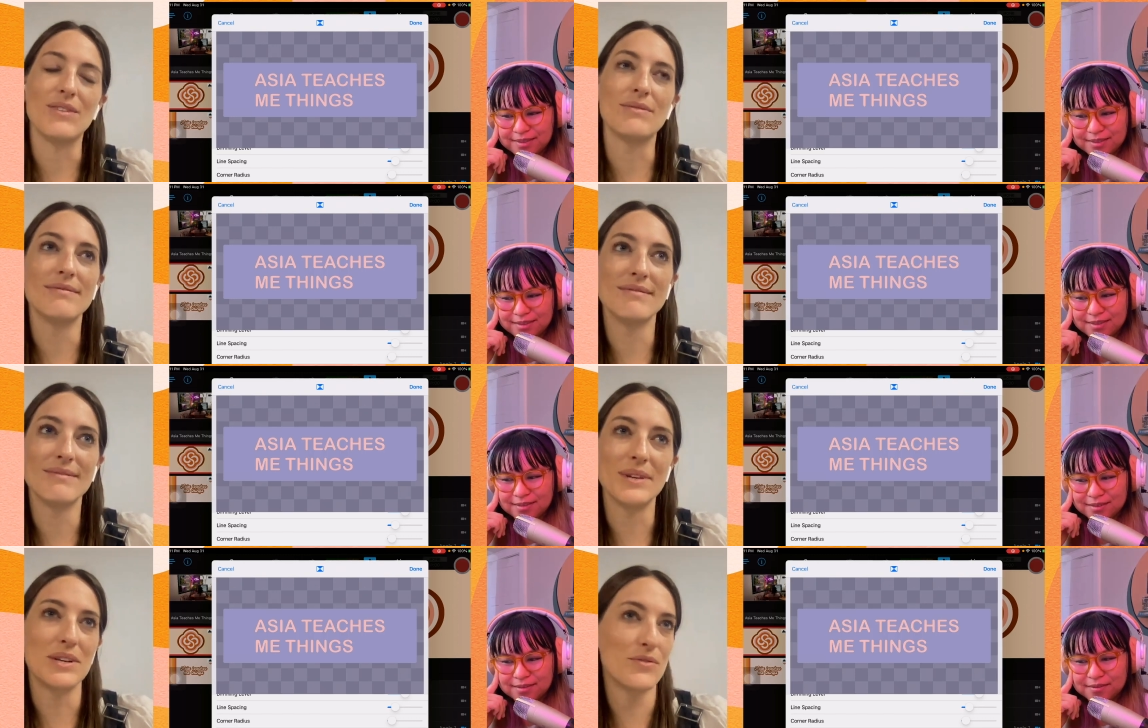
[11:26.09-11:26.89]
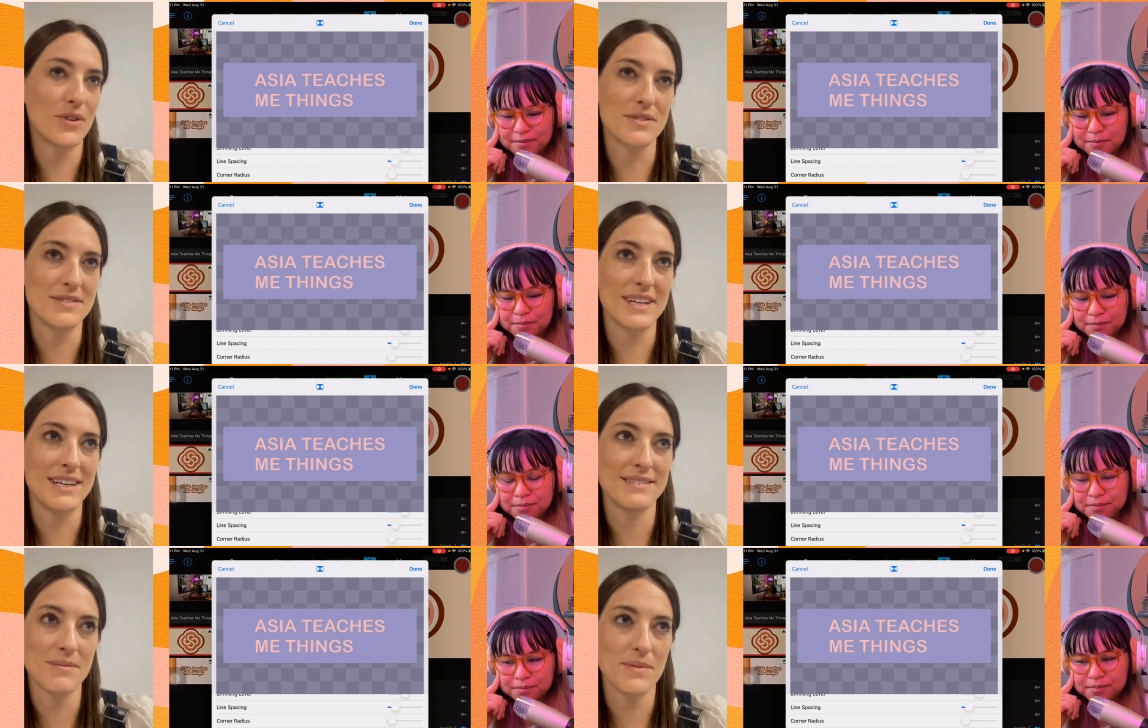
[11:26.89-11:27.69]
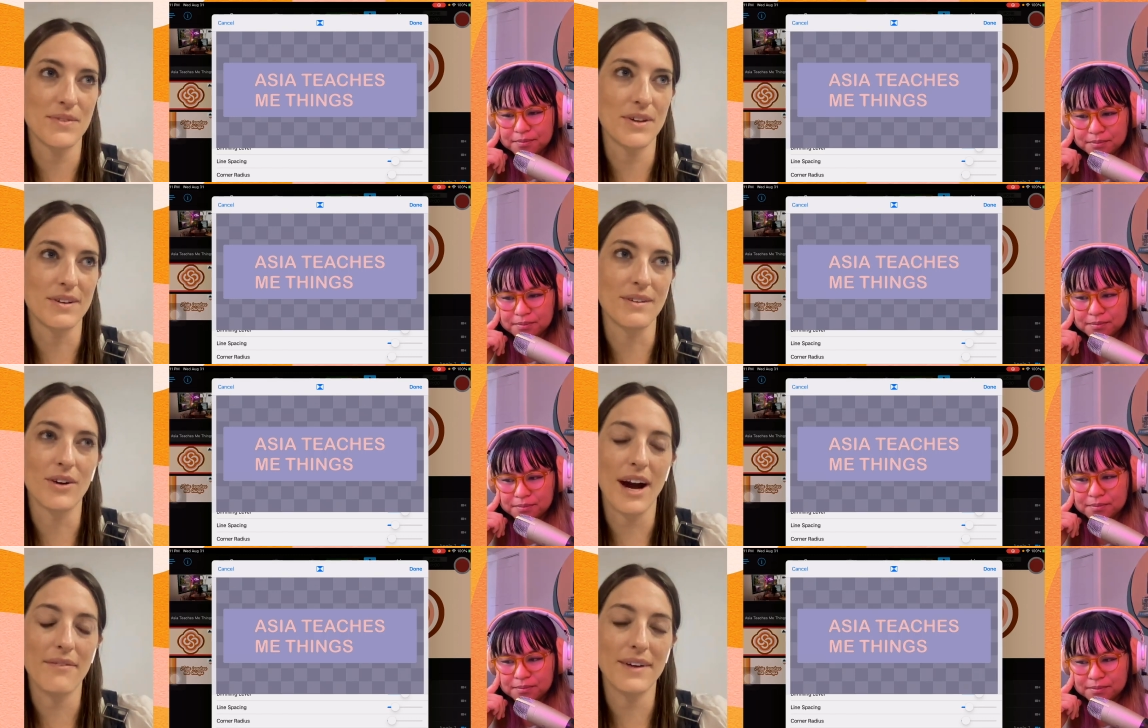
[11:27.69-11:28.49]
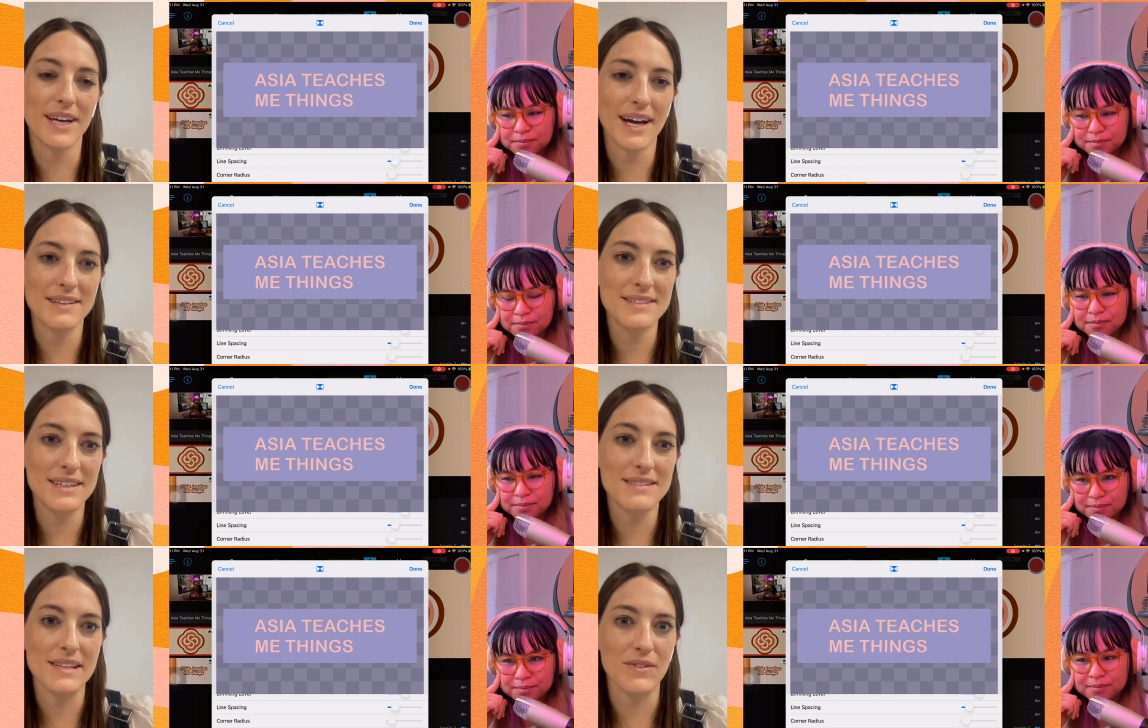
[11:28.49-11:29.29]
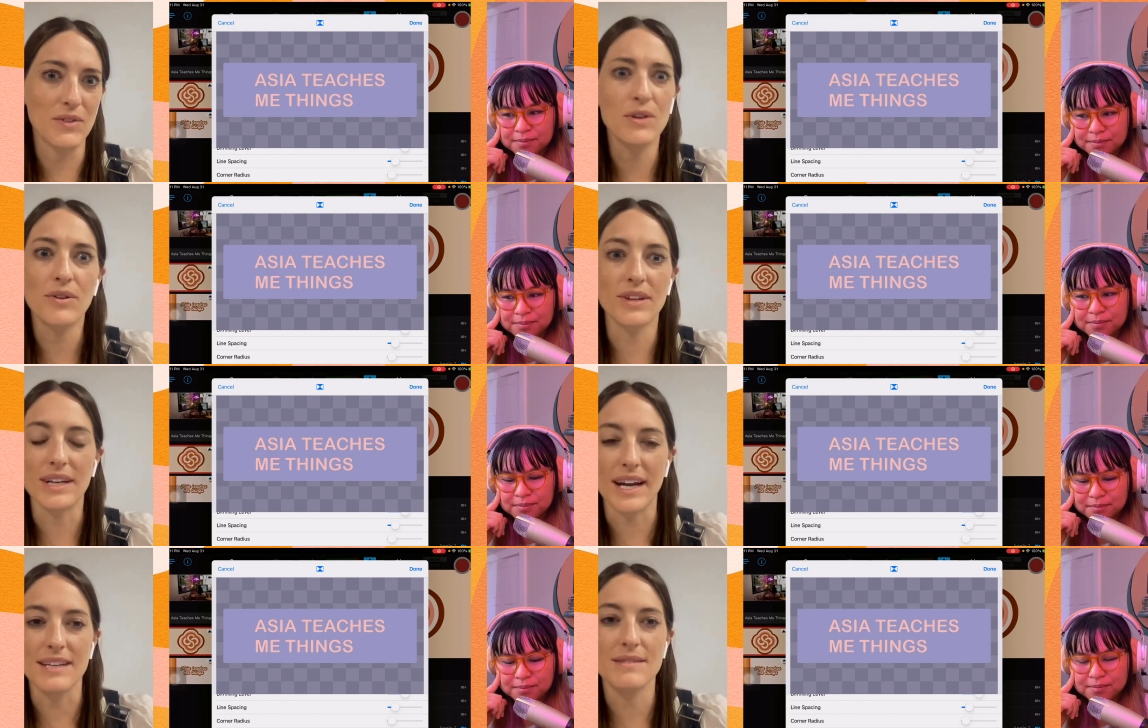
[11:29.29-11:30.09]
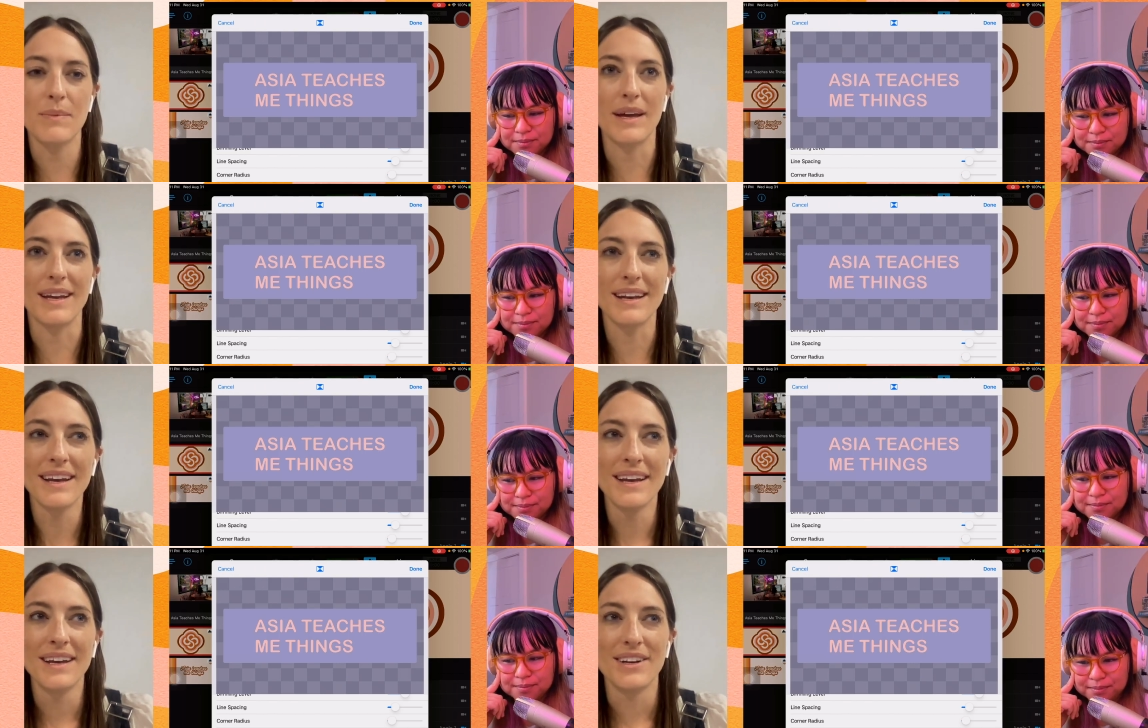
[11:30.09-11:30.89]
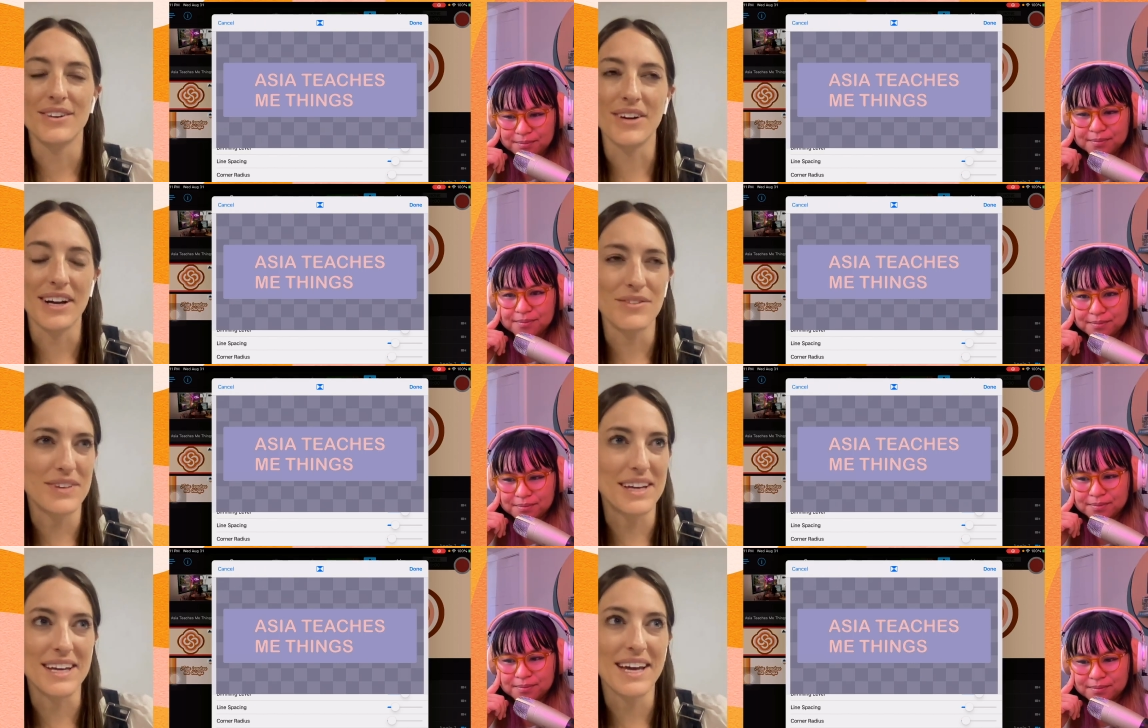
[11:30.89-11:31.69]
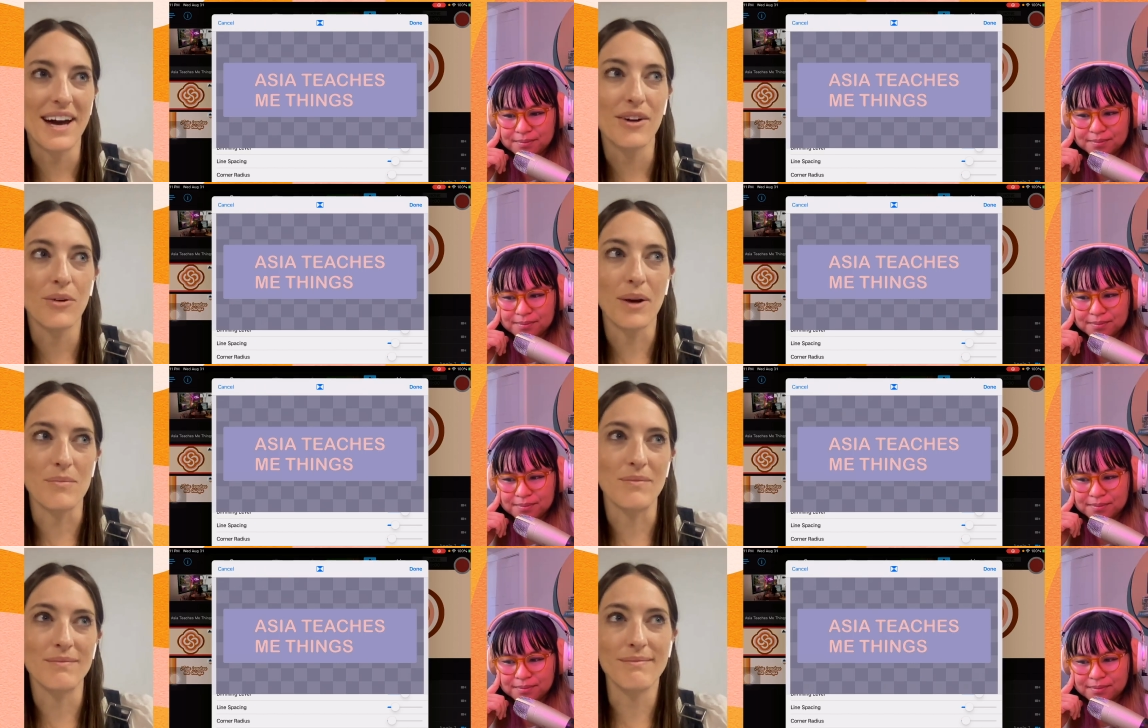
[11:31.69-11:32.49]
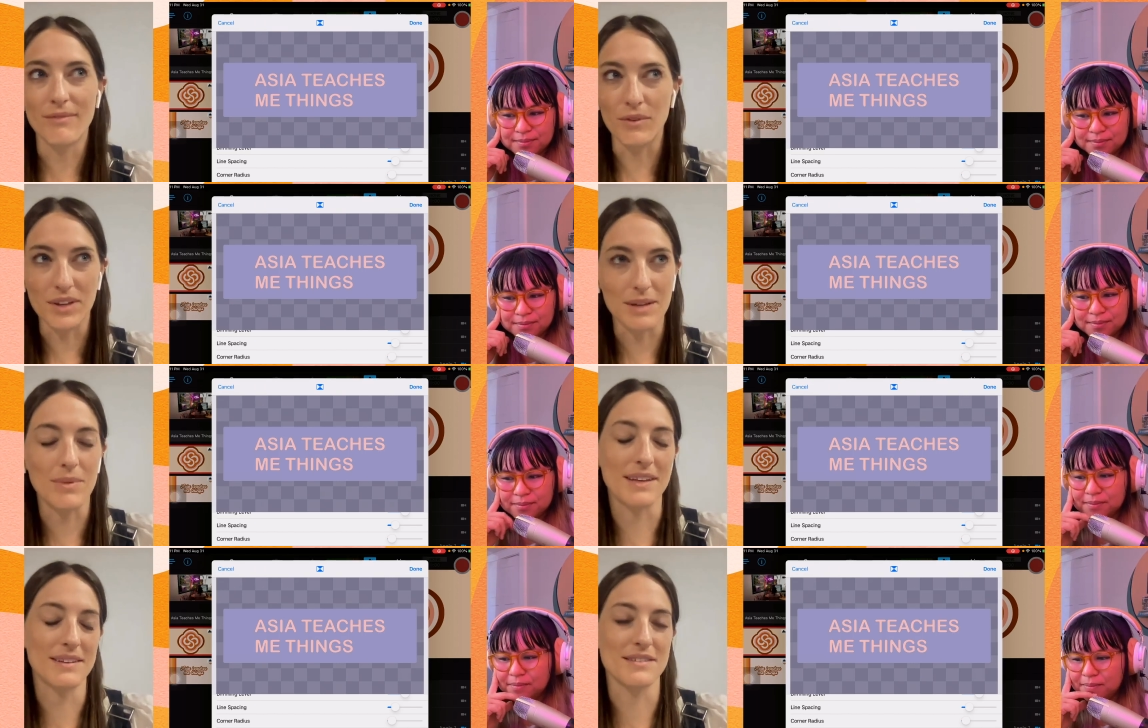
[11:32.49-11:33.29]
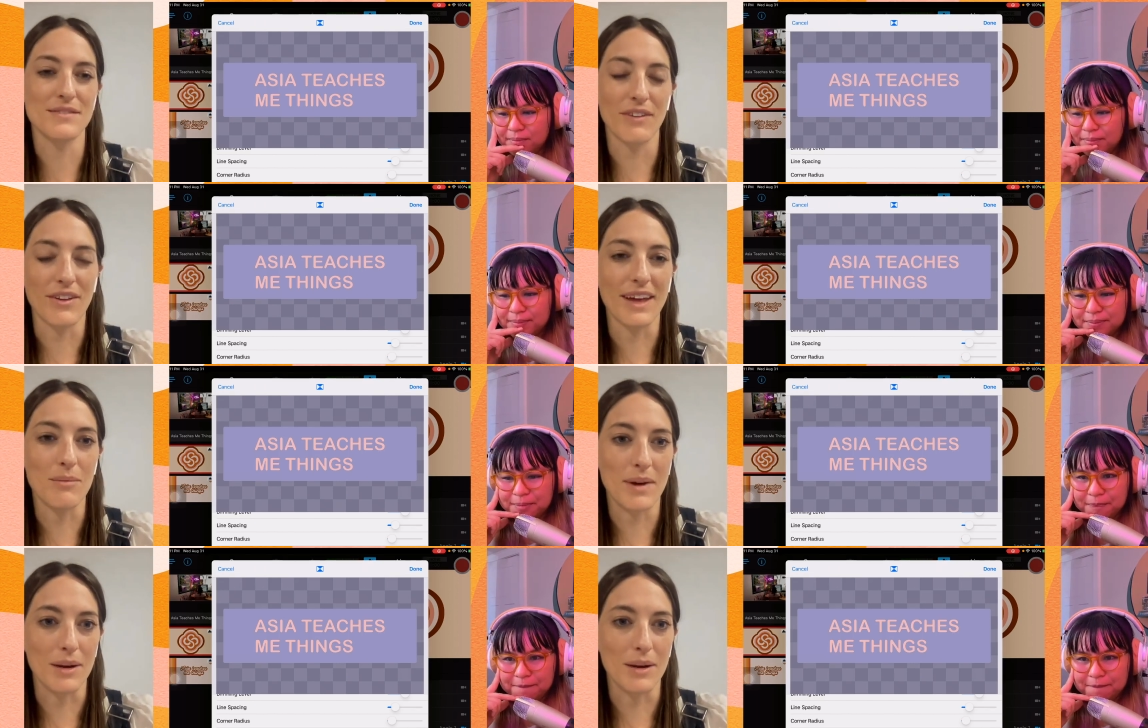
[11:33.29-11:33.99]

Speaker 1: you when you first see some of the graphic assets, they look really nice, but mm-hmm. you're kind of like, how do I really make this feel like